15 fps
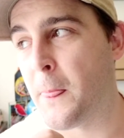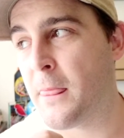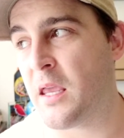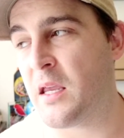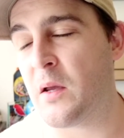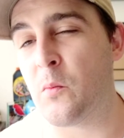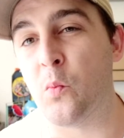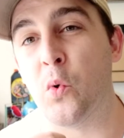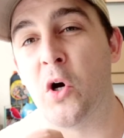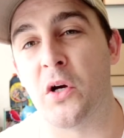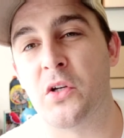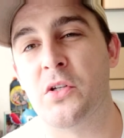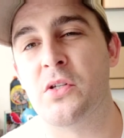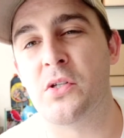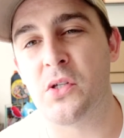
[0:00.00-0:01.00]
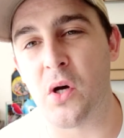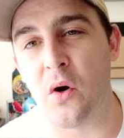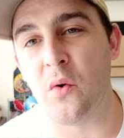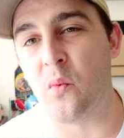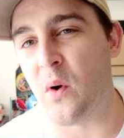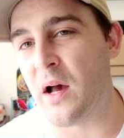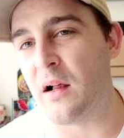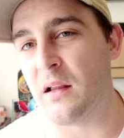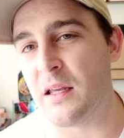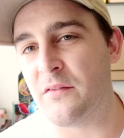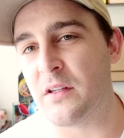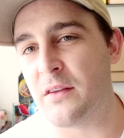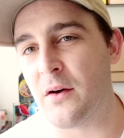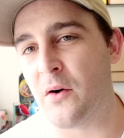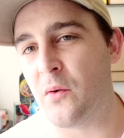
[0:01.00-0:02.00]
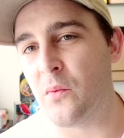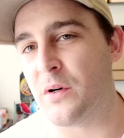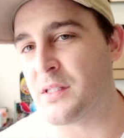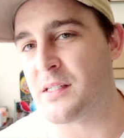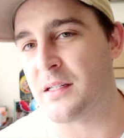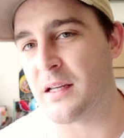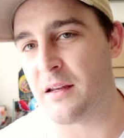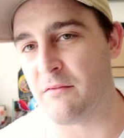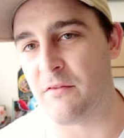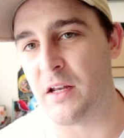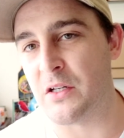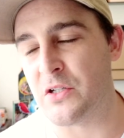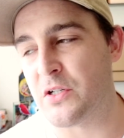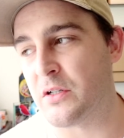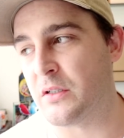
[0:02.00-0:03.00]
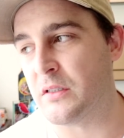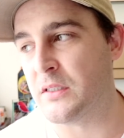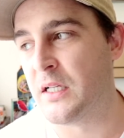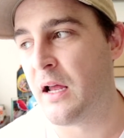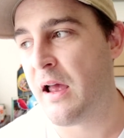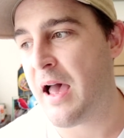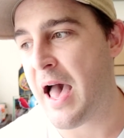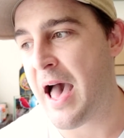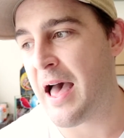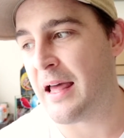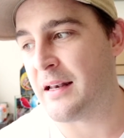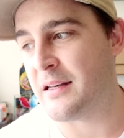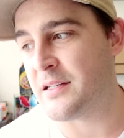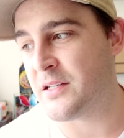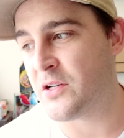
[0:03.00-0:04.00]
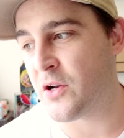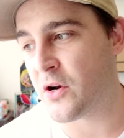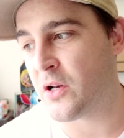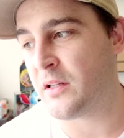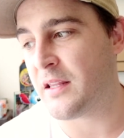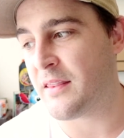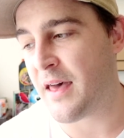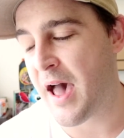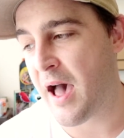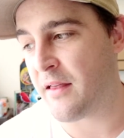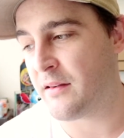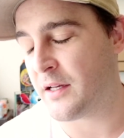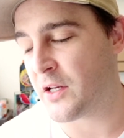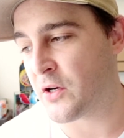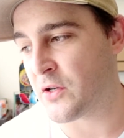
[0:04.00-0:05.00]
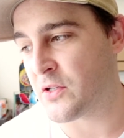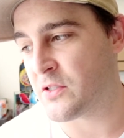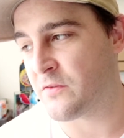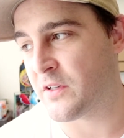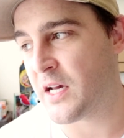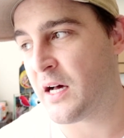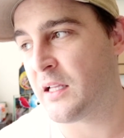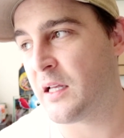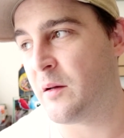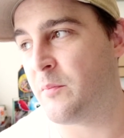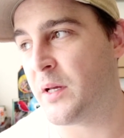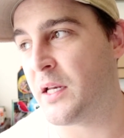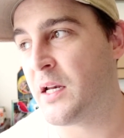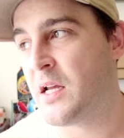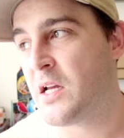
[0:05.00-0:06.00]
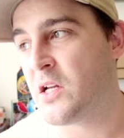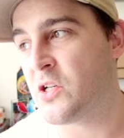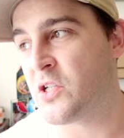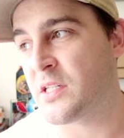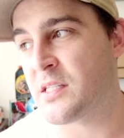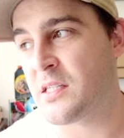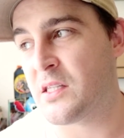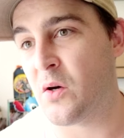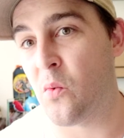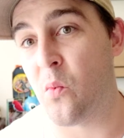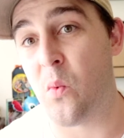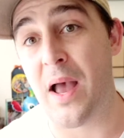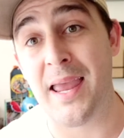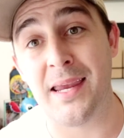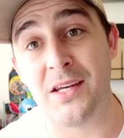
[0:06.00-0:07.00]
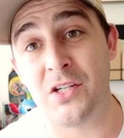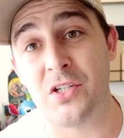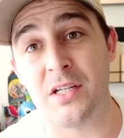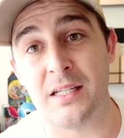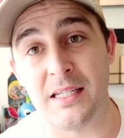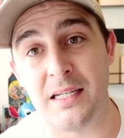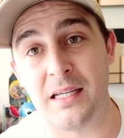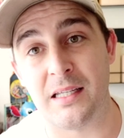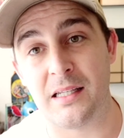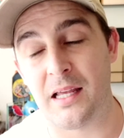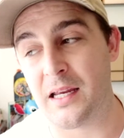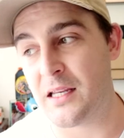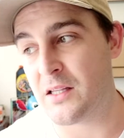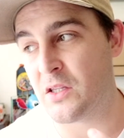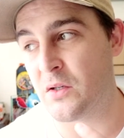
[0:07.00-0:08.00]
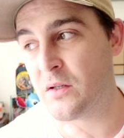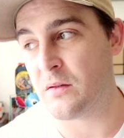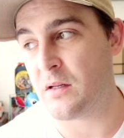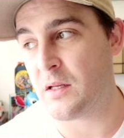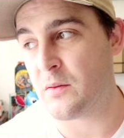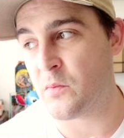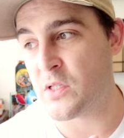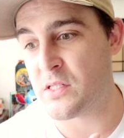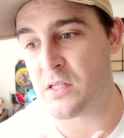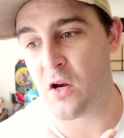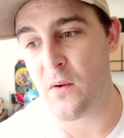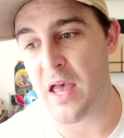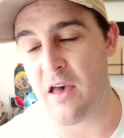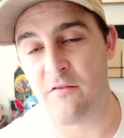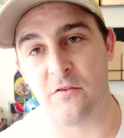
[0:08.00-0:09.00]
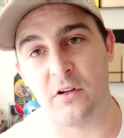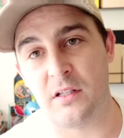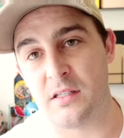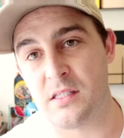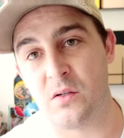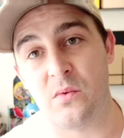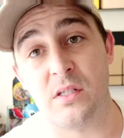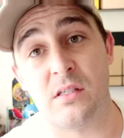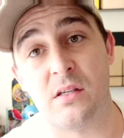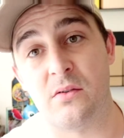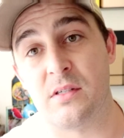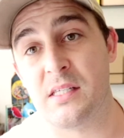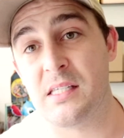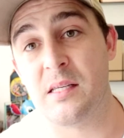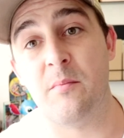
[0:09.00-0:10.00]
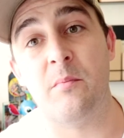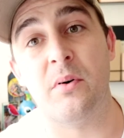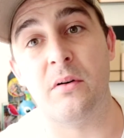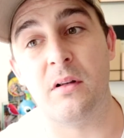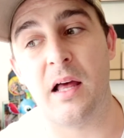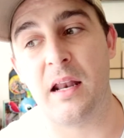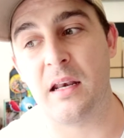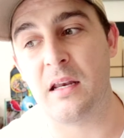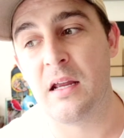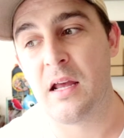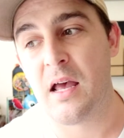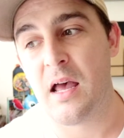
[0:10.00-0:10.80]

it worked so well even though it wasn't conventional. And not only that, like her use of color, but just the way she did it. Like it was so effortless, it was so simple, and